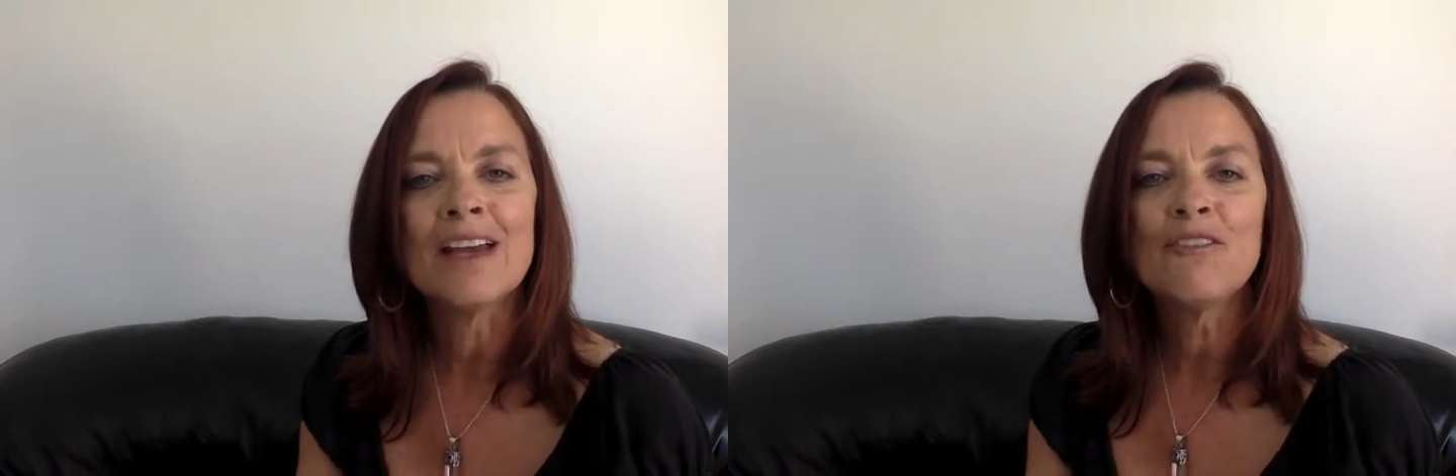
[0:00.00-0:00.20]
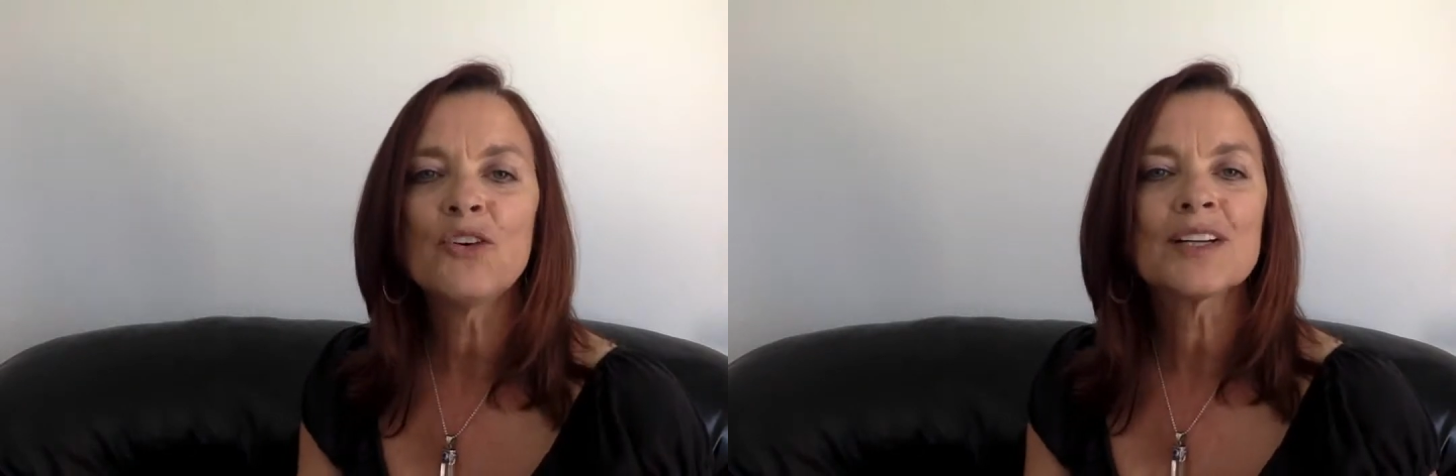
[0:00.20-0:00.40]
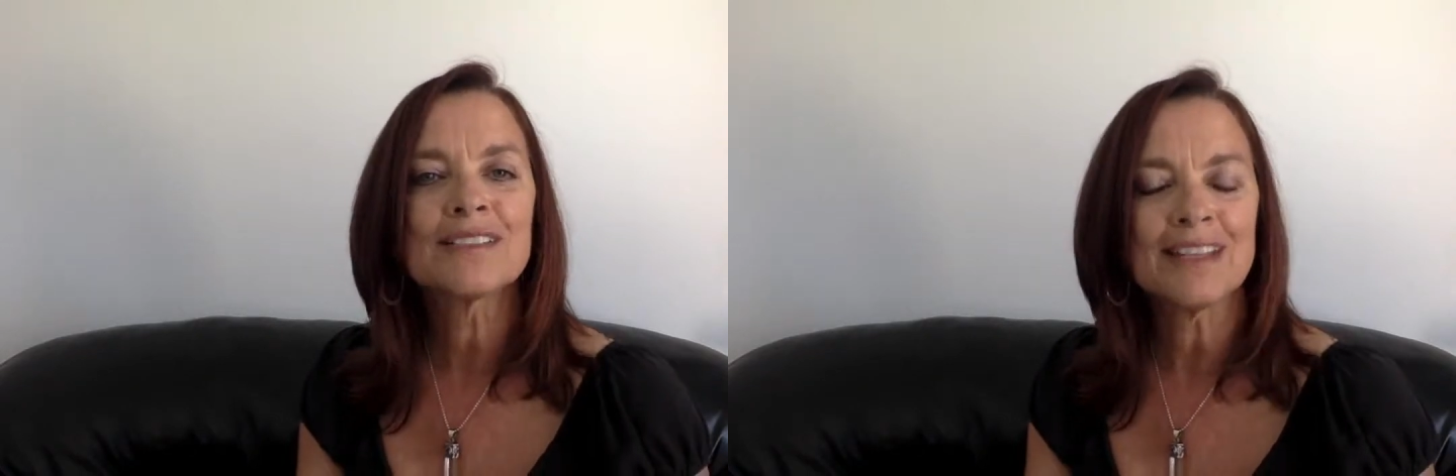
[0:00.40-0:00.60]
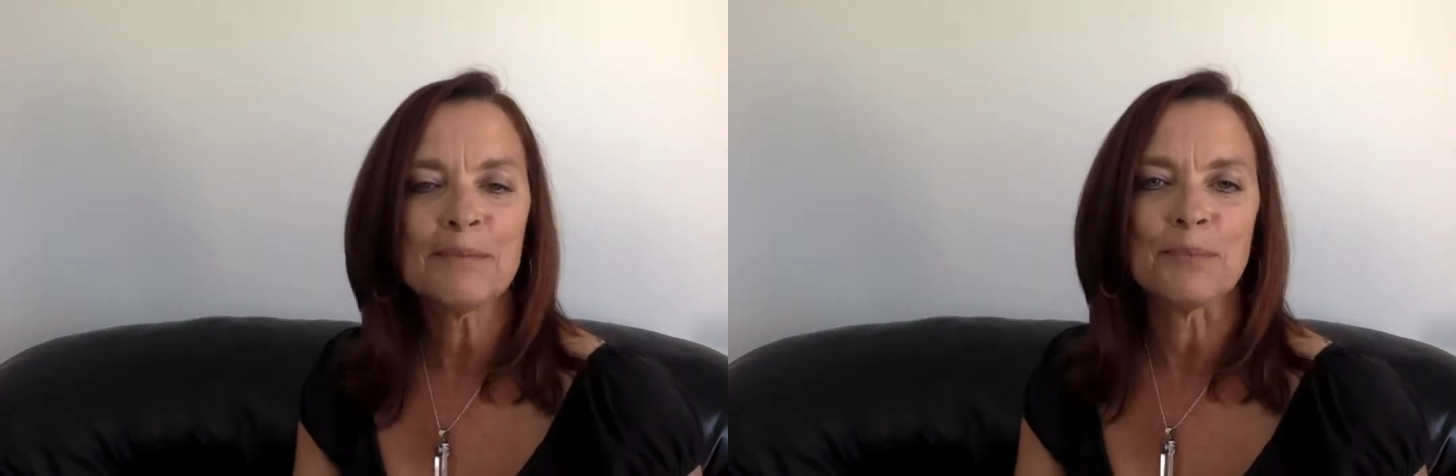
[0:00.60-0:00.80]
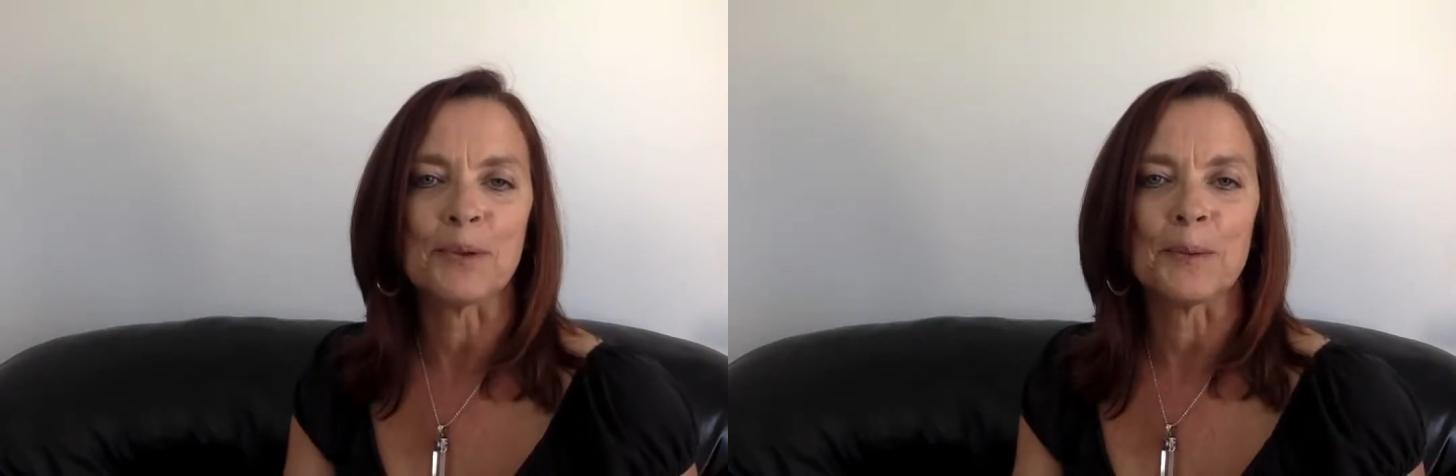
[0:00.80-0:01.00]
For
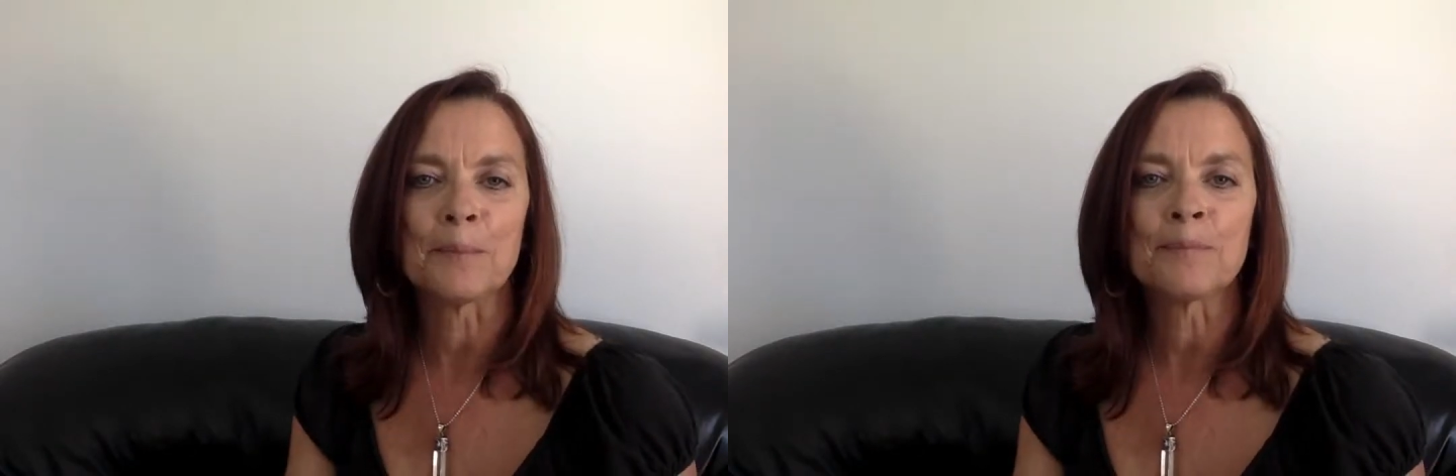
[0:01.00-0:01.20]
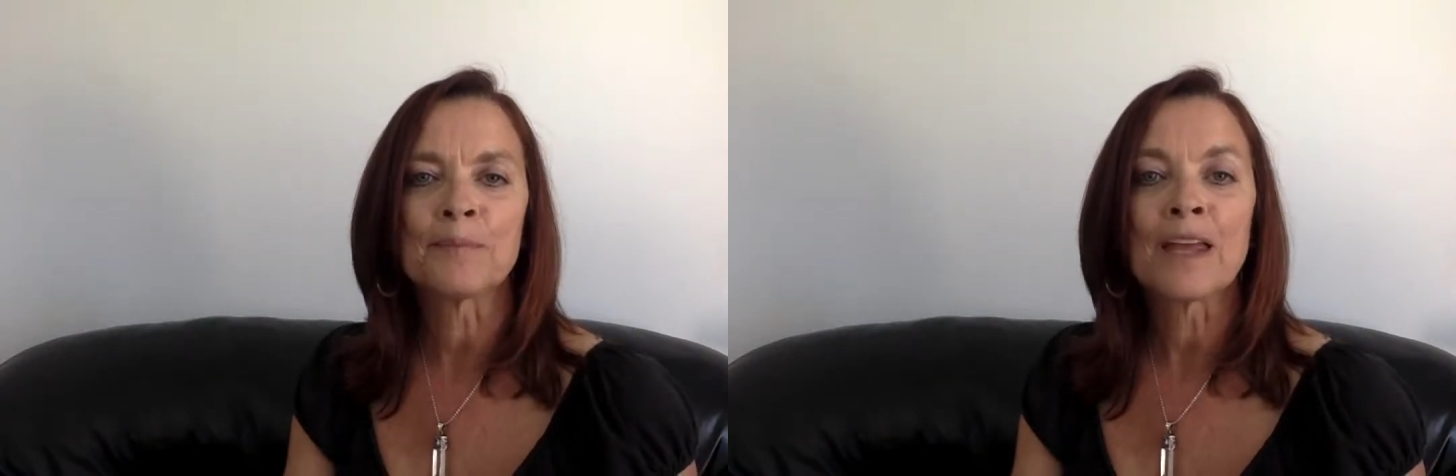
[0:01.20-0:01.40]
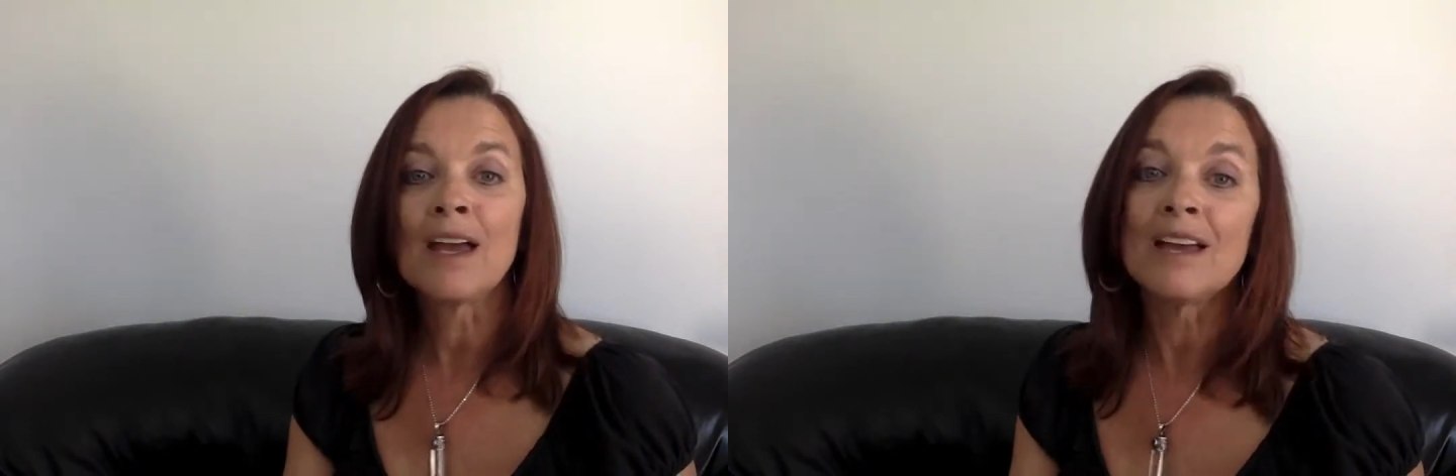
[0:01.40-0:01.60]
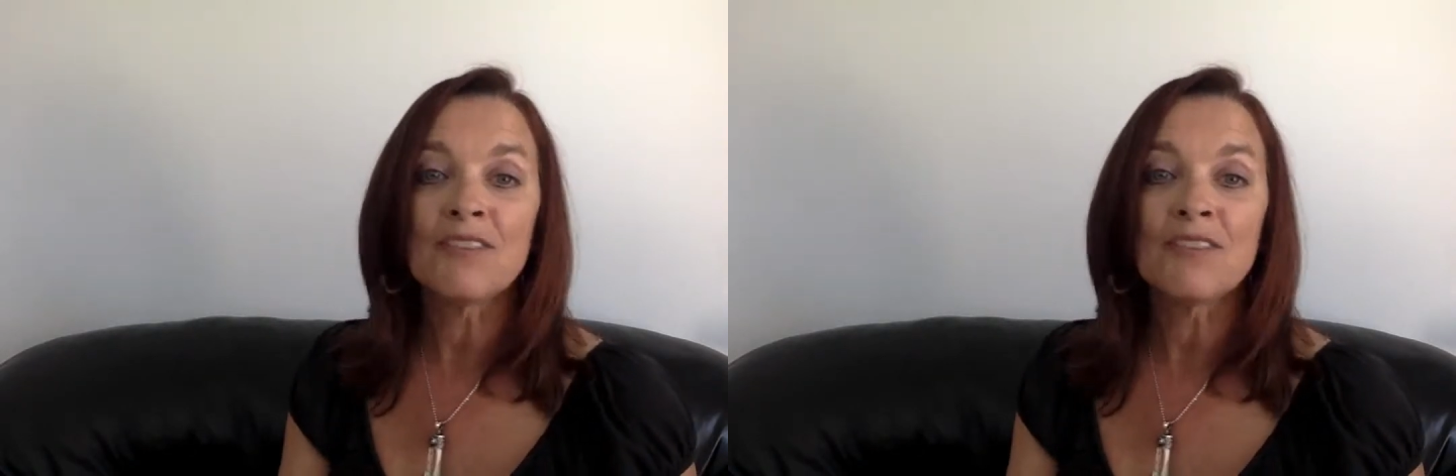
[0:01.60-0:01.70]
example, if